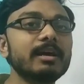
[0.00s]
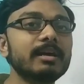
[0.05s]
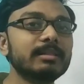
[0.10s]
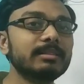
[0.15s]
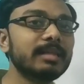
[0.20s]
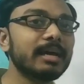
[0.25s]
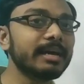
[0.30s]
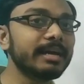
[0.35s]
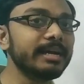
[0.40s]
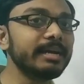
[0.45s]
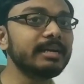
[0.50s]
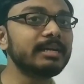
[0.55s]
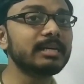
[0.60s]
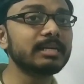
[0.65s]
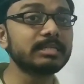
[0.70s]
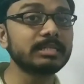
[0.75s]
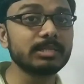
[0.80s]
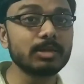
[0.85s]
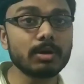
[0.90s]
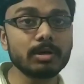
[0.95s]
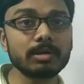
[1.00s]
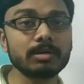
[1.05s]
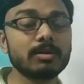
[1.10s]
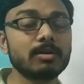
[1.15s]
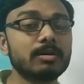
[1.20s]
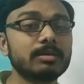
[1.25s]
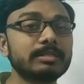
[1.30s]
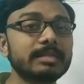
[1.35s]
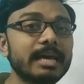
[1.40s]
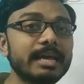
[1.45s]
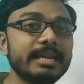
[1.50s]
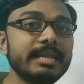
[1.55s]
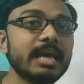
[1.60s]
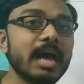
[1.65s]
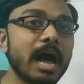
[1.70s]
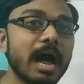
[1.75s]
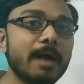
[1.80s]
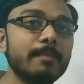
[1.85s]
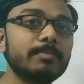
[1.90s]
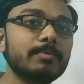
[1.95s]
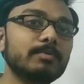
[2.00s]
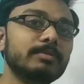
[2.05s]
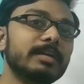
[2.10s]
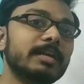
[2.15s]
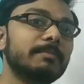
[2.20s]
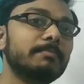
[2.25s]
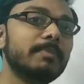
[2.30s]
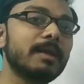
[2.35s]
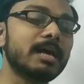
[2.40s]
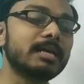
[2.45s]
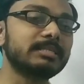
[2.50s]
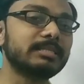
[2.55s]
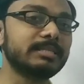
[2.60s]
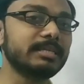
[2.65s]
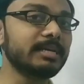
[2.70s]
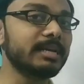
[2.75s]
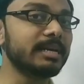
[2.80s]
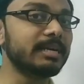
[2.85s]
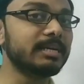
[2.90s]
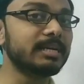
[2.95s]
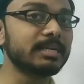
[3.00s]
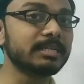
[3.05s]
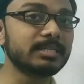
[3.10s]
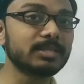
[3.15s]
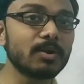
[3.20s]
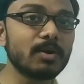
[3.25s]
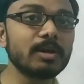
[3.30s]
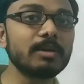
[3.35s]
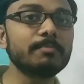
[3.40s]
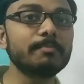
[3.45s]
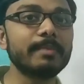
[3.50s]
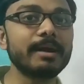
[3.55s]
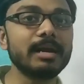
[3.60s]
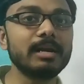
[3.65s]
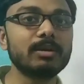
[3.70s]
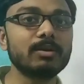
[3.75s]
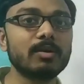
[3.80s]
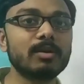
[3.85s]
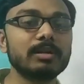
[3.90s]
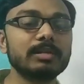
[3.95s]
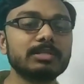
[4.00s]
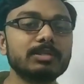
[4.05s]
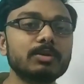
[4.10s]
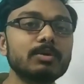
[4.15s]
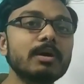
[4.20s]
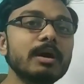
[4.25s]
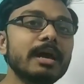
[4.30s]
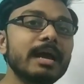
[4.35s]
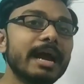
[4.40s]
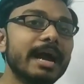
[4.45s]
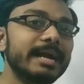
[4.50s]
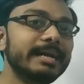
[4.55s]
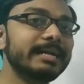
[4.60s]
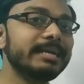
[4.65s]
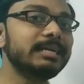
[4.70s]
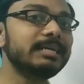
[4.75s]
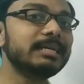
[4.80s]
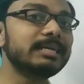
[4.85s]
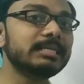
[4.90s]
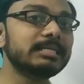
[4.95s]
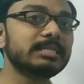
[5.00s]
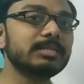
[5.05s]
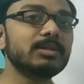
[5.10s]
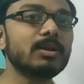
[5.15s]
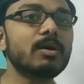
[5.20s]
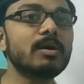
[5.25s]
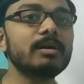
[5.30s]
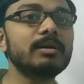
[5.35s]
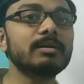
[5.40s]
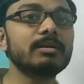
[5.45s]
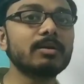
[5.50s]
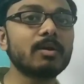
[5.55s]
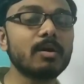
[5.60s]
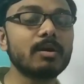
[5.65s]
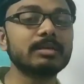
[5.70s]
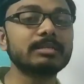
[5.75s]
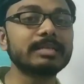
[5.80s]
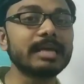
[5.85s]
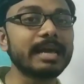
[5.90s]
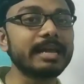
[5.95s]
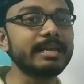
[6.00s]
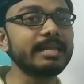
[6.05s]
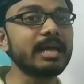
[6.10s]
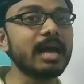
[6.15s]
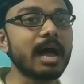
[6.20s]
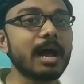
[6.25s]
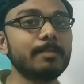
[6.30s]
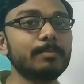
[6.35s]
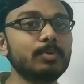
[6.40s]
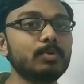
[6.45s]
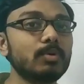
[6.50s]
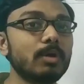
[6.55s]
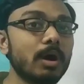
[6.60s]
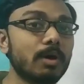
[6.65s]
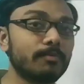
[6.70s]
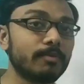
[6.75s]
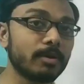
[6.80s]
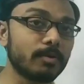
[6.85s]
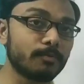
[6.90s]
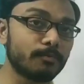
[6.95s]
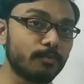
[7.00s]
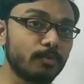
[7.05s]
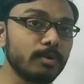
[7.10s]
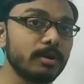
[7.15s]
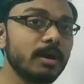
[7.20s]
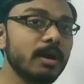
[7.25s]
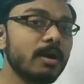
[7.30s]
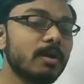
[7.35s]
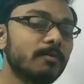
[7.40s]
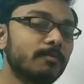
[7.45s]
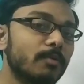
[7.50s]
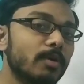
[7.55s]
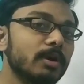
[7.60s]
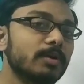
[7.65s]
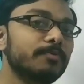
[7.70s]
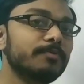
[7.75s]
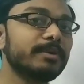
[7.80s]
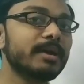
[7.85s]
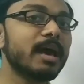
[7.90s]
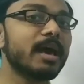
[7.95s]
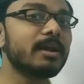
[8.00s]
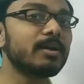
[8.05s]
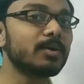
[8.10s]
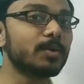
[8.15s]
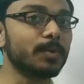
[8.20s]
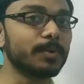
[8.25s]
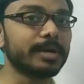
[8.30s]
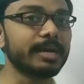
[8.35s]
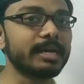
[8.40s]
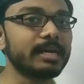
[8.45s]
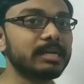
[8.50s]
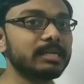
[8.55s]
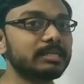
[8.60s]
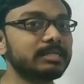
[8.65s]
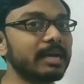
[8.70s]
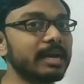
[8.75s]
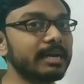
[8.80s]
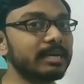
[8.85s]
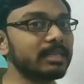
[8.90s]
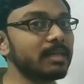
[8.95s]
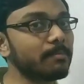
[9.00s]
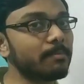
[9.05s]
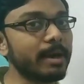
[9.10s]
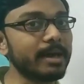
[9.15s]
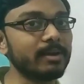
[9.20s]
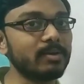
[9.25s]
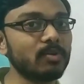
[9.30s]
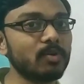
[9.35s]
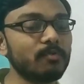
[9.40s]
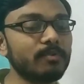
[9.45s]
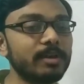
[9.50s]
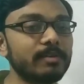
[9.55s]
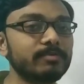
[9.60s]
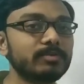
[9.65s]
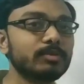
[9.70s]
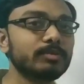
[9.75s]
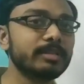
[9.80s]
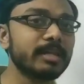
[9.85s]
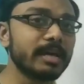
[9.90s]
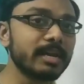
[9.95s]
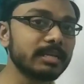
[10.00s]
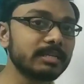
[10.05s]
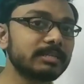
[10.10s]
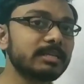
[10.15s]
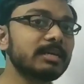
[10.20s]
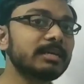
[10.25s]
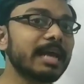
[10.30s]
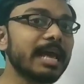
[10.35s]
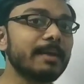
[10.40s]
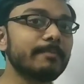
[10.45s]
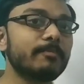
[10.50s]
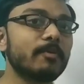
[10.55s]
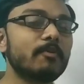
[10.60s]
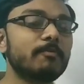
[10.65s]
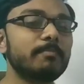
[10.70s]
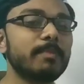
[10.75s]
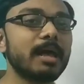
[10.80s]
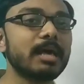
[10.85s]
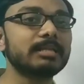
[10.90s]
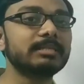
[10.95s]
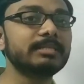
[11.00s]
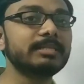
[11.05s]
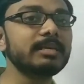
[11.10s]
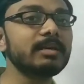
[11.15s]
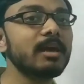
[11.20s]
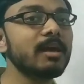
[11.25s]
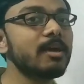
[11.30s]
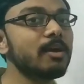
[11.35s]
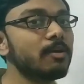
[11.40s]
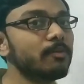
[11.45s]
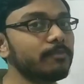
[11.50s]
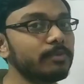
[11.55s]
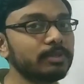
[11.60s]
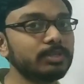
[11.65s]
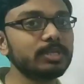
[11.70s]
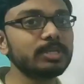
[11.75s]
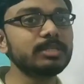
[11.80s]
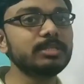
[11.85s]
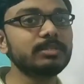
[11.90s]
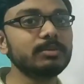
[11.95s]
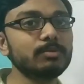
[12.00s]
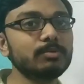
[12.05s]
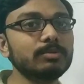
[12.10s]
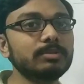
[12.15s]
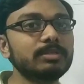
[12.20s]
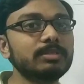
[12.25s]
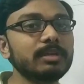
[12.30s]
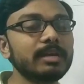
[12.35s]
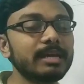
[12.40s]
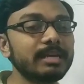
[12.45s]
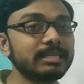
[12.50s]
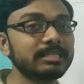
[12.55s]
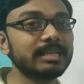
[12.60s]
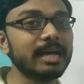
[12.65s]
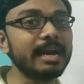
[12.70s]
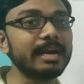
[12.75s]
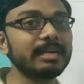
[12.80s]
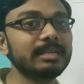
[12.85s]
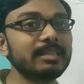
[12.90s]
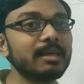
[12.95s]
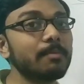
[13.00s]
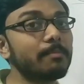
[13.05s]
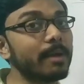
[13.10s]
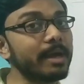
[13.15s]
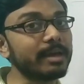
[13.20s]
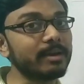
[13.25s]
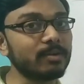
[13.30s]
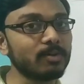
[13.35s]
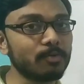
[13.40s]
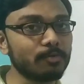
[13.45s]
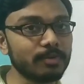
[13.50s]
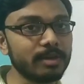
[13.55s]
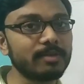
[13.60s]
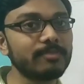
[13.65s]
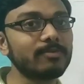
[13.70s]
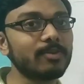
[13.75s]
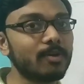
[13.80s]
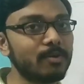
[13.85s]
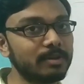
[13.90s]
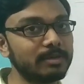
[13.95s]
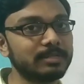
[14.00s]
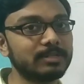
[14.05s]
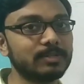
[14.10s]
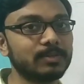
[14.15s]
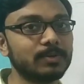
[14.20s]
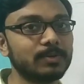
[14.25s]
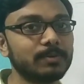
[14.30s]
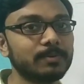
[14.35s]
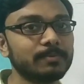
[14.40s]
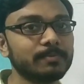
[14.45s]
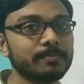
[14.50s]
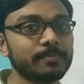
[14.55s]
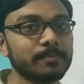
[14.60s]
The heat does not cause any harm to that plastic. It does not melt also, and it does not cause any harm to our food what we are cooking inside the microwave. So there is a type of plastic which is used inside the microwave also.